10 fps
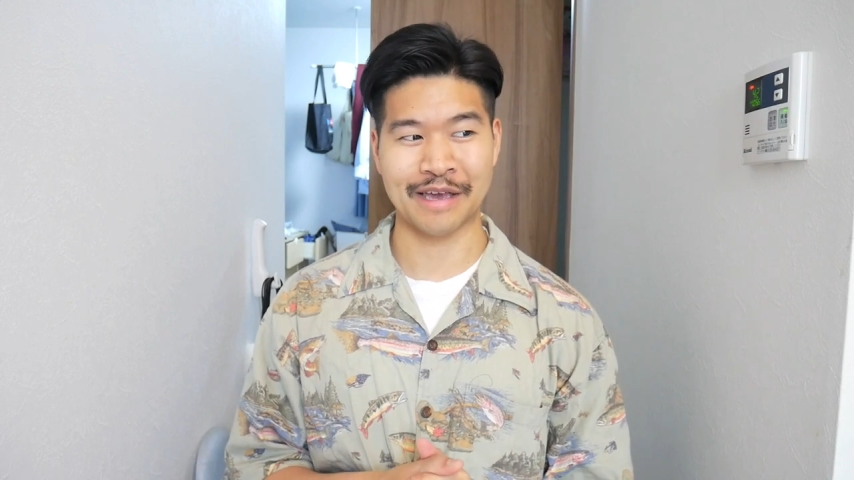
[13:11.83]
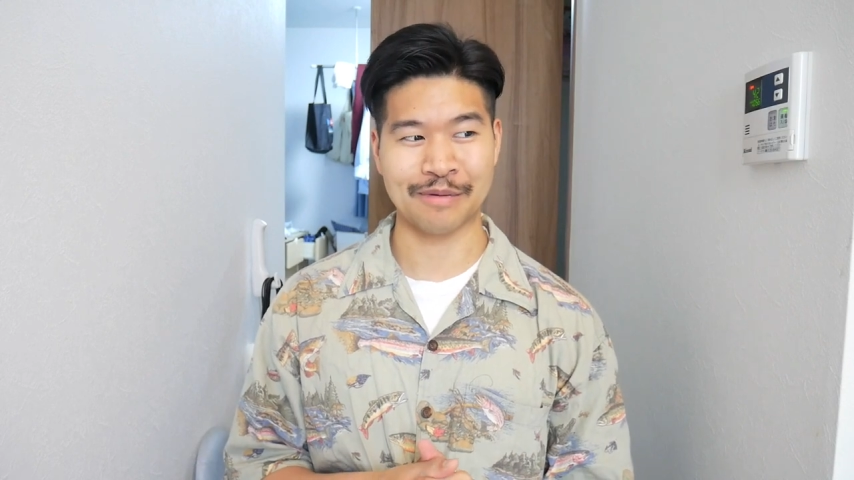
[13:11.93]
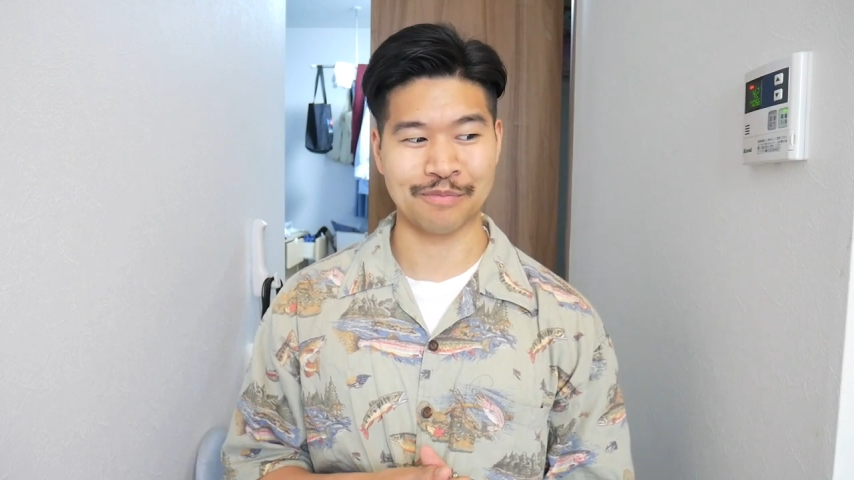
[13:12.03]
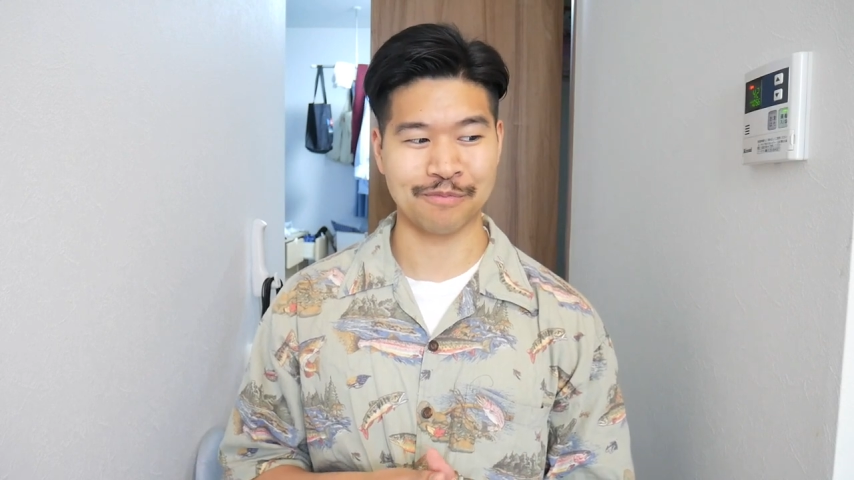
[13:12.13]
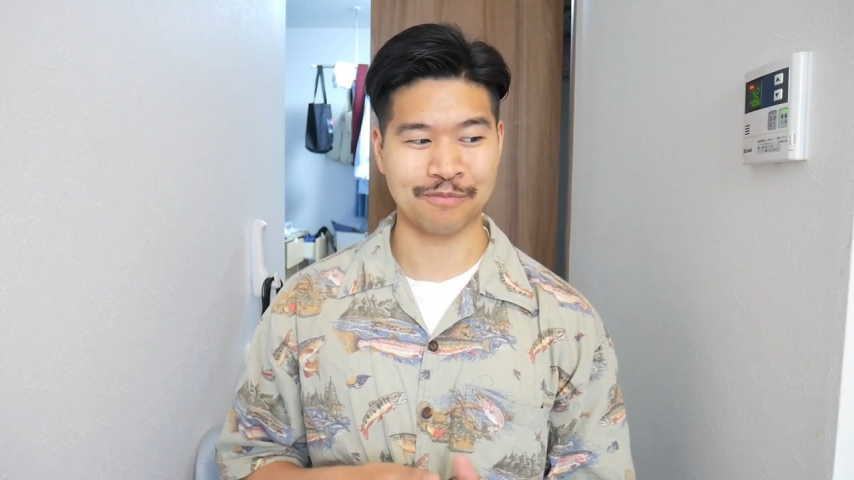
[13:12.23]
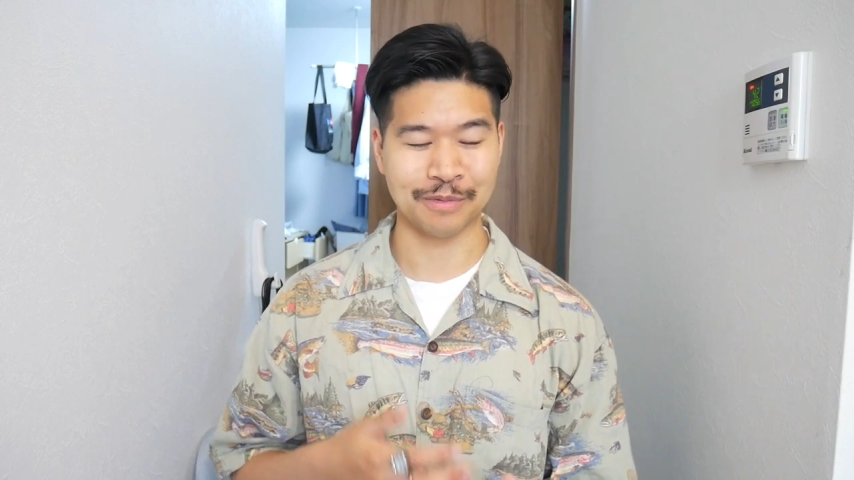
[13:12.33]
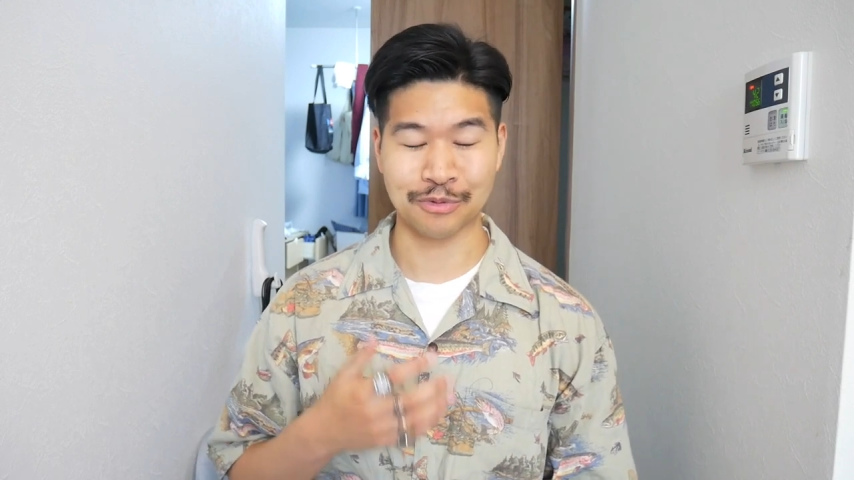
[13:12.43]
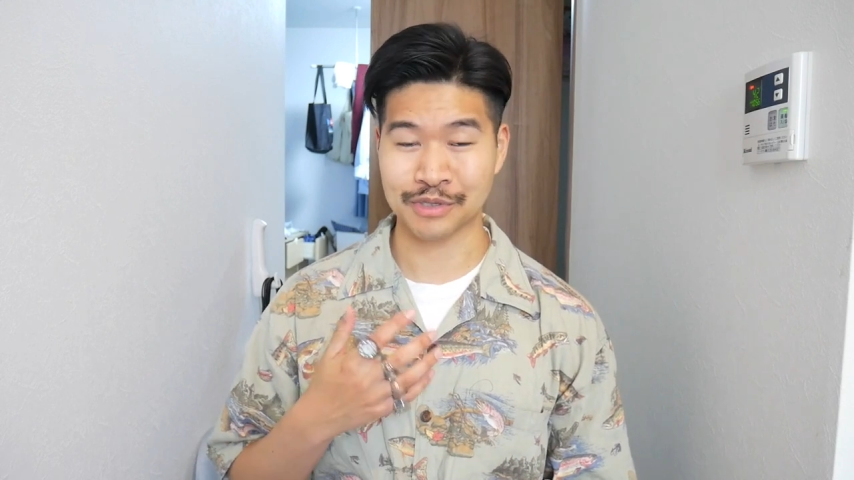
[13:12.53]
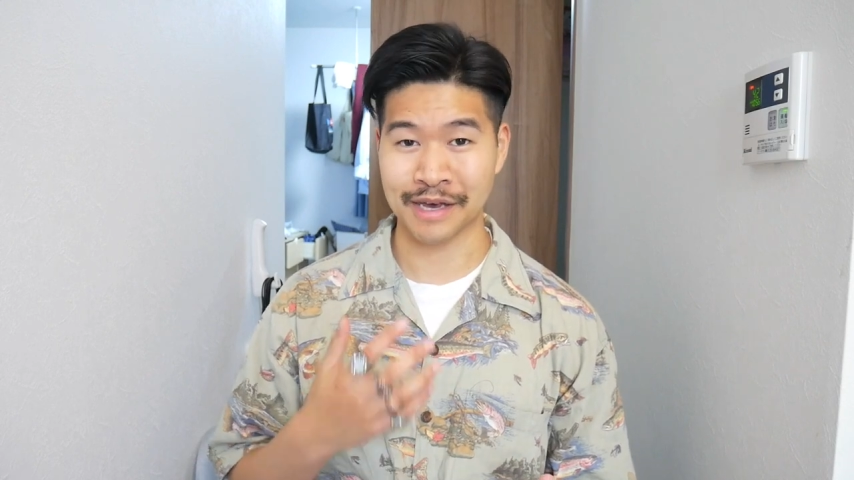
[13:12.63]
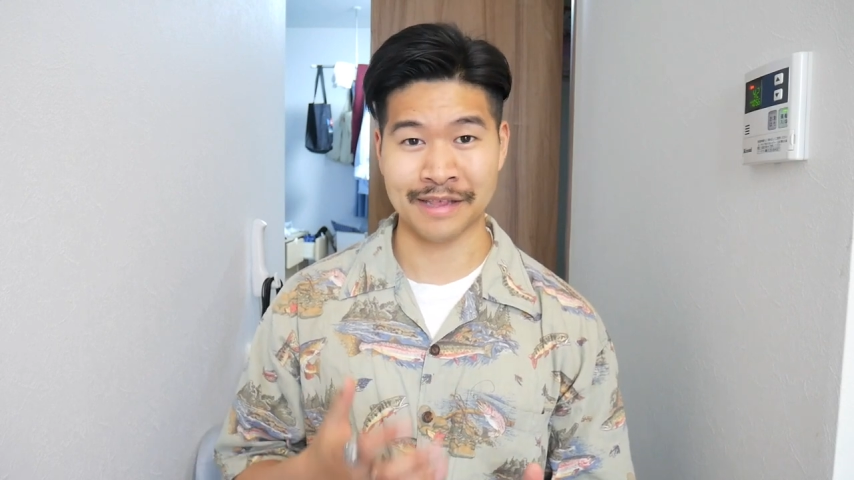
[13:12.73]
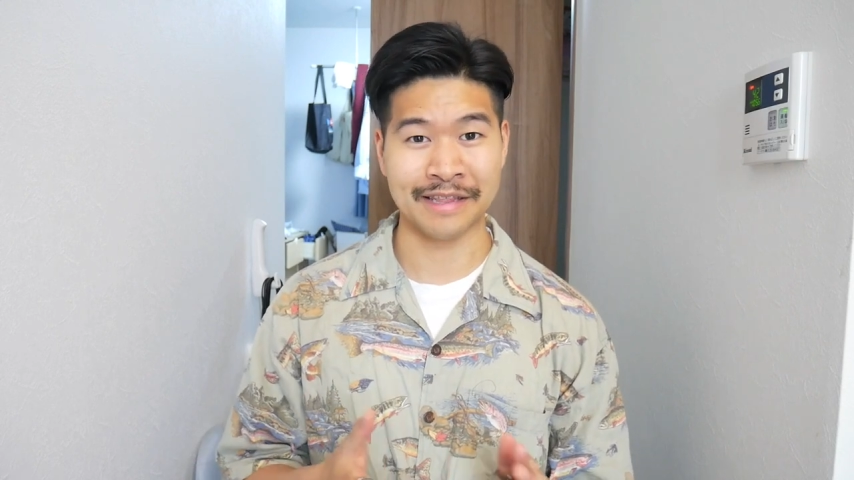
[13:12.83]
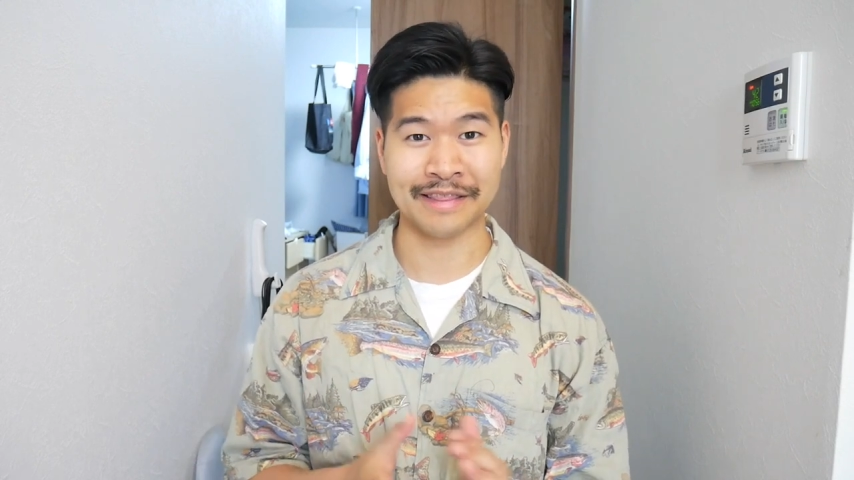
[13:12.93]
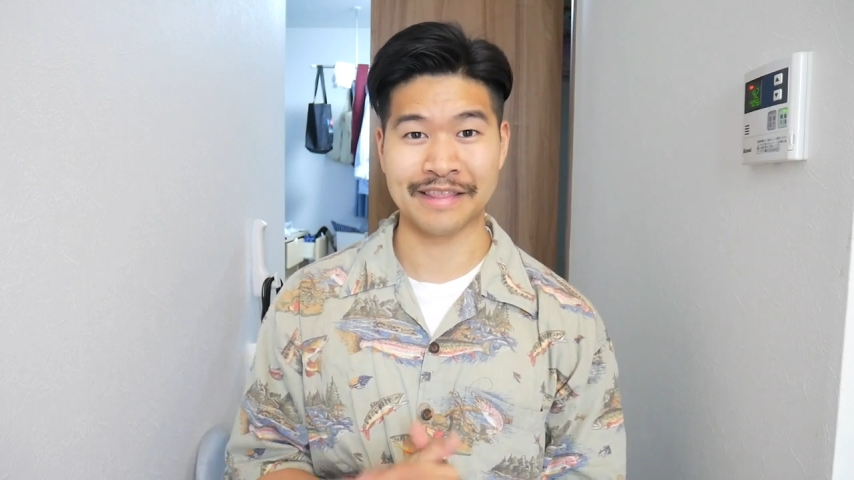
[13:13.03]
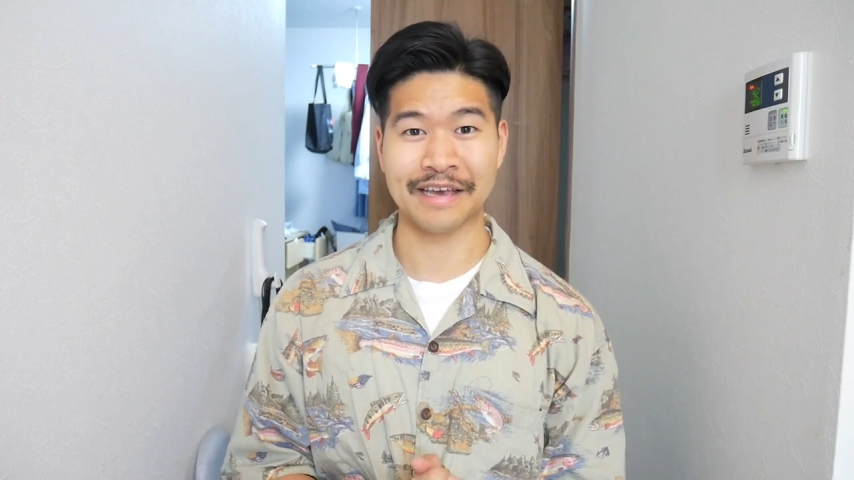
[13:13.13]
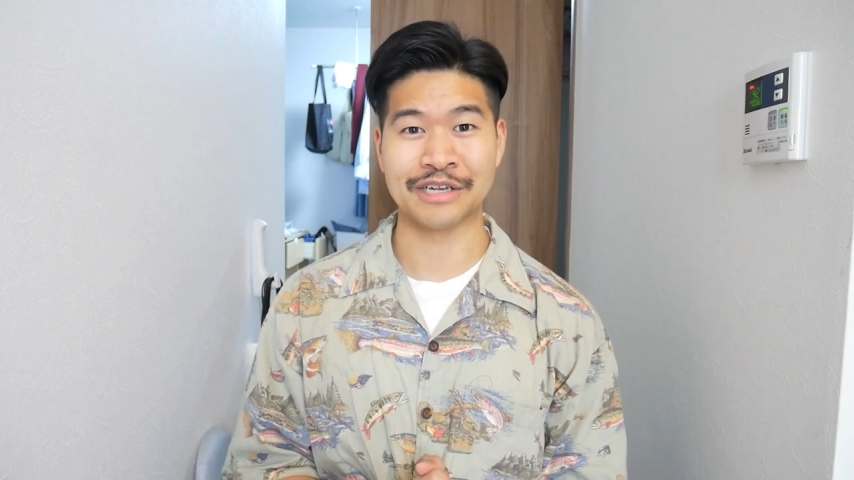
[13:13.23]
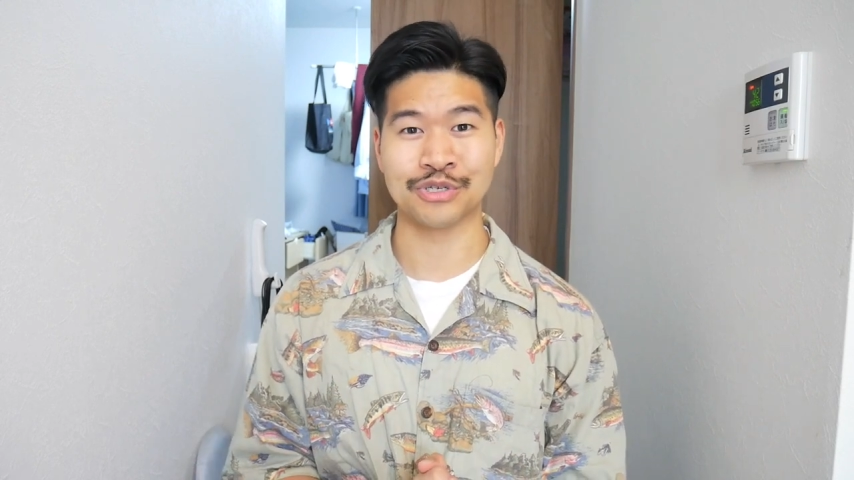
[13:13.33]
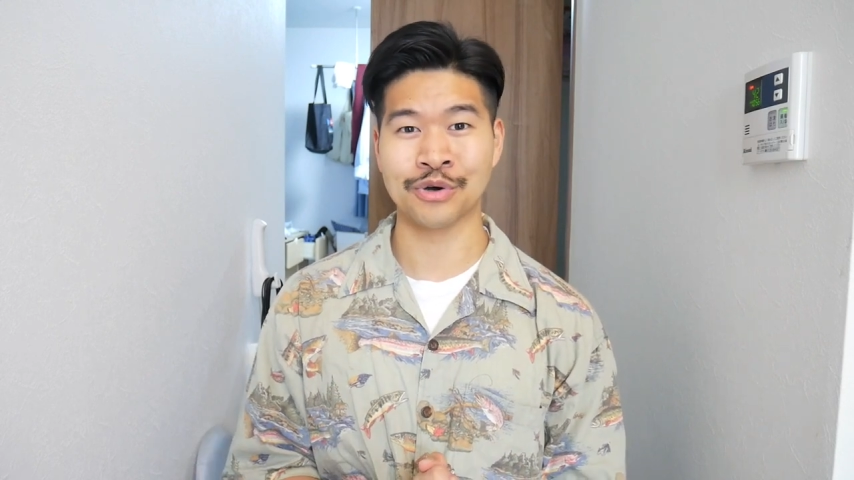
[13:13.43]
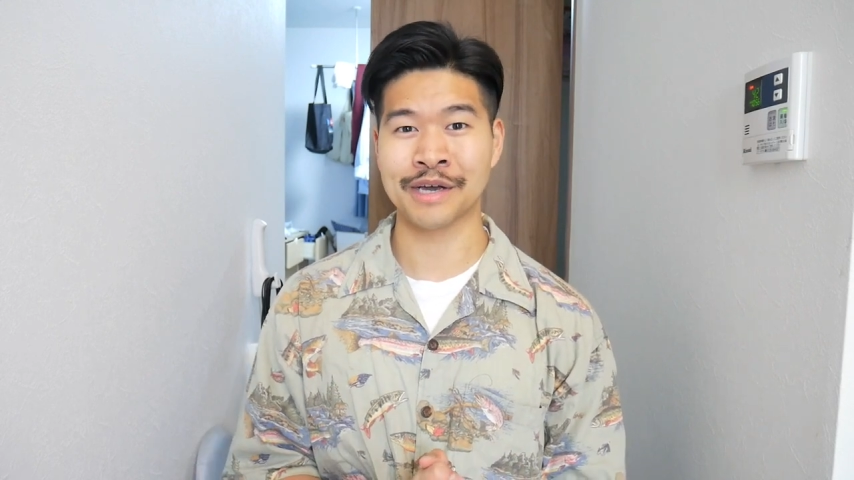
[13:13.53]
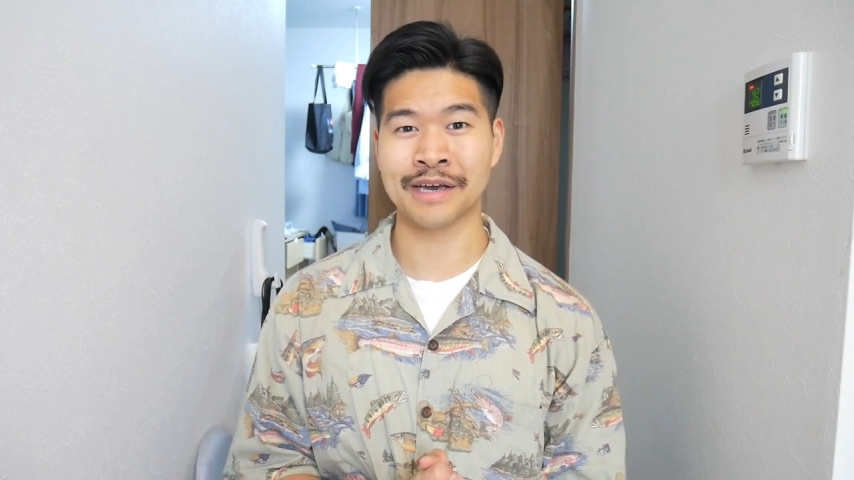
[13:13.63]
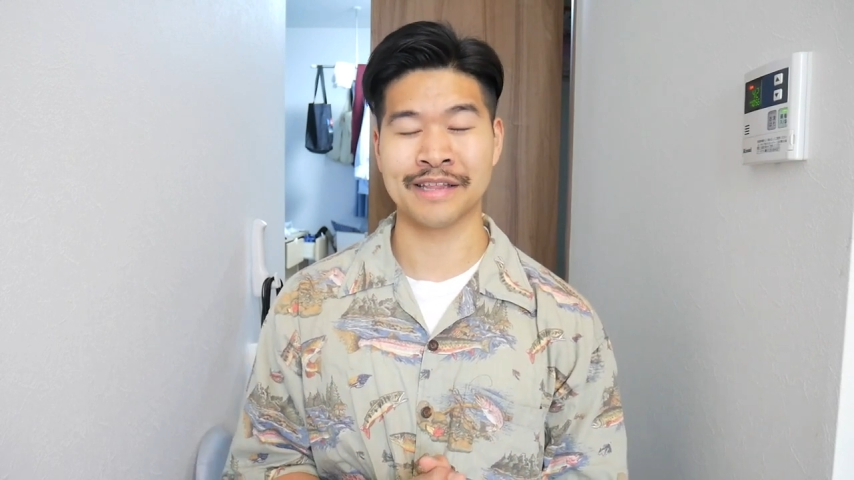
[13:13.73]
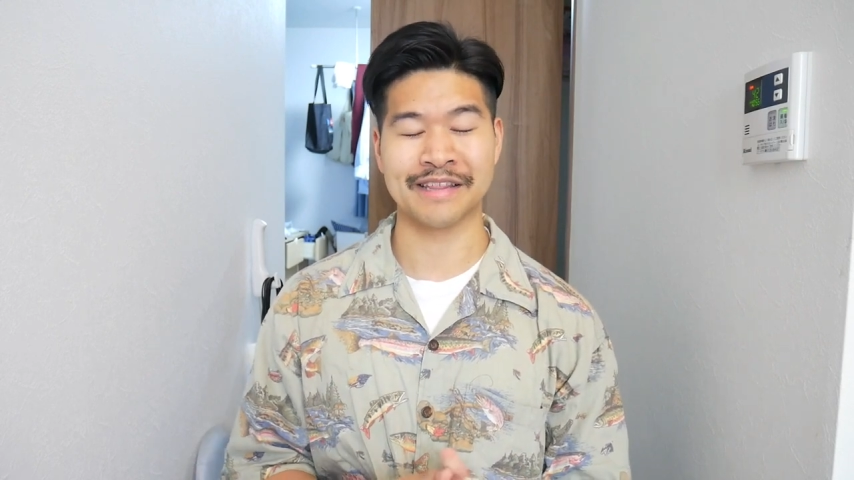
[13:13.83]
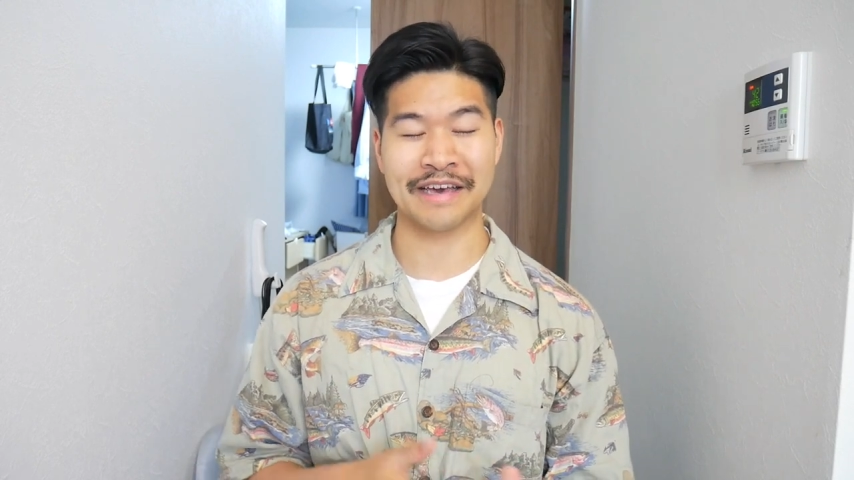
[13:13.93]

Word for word: and people say that they enjoy it,